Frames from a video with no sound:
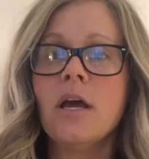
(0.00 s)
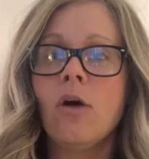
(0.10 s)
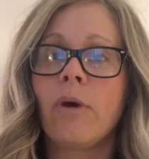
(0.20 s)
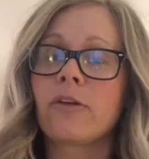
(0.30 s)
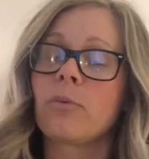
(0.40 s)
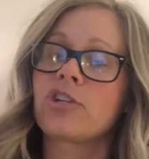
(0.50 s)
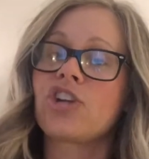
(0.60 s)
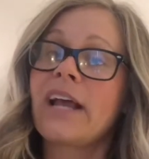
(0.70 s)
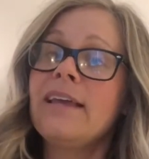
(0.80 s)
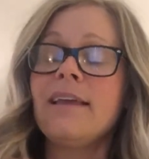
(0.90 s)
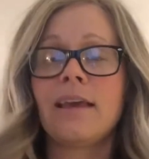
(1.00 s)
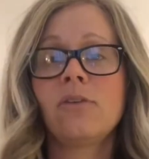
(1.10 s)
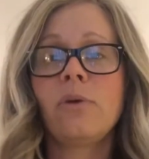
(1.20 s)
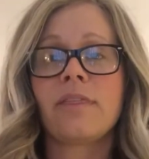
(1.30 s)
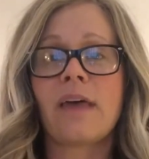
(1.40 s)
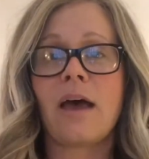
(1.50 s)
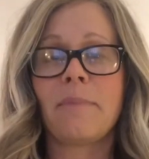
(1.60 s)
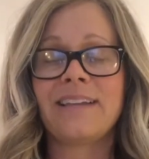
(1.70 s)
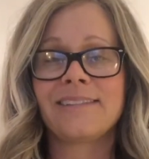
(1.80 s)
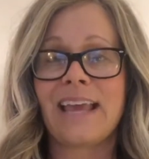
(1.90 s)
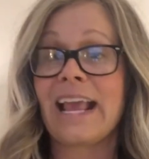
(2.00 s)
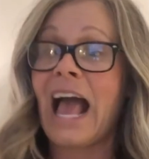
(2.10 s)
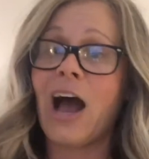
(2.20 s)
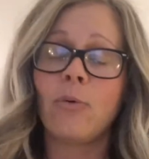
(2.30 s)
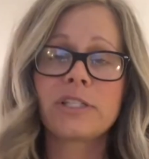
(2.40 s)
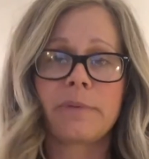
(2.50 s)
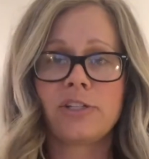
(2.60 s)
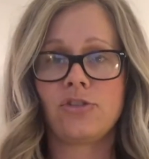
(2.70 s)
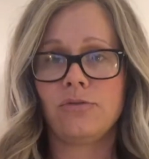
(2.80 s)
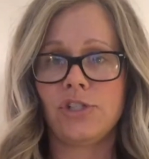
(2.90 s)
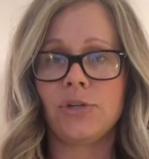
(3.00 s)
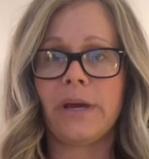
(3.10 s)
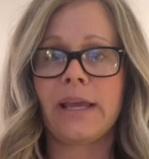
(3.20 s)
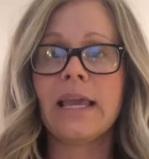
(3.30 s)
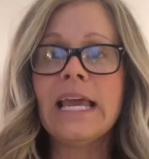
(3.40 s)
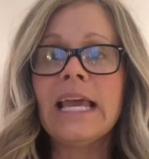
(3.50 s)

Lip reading: whether we're checking in with them and saying, how is my student doing?